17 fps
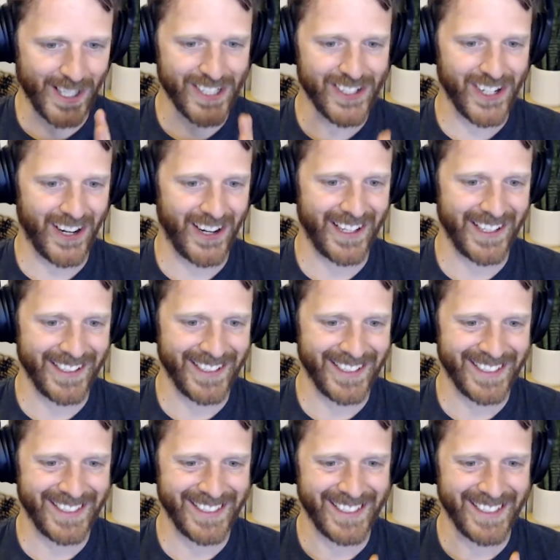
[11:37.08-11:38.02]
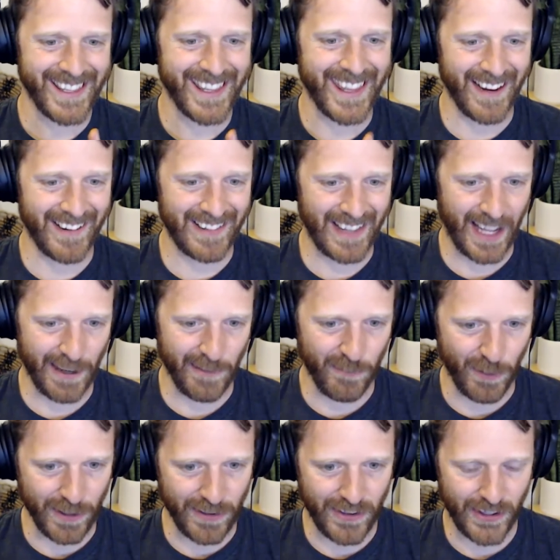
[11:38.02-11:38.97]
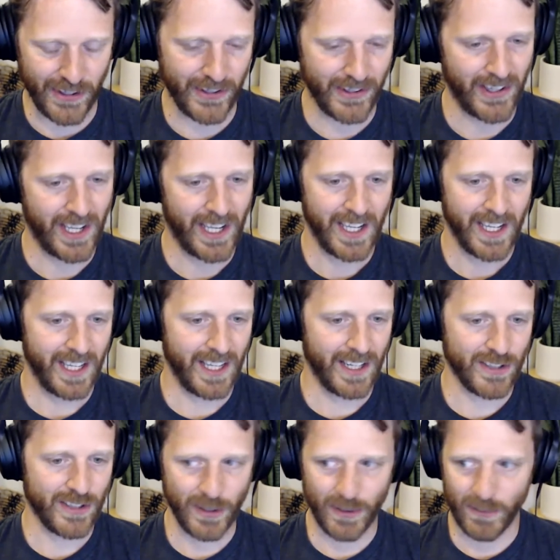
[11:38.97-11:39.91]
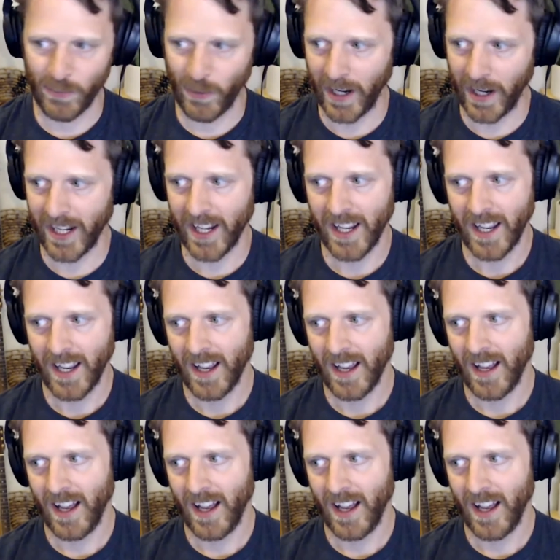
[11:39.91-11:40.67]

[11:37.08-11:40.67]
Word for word: or sharing their life with you in a certain way.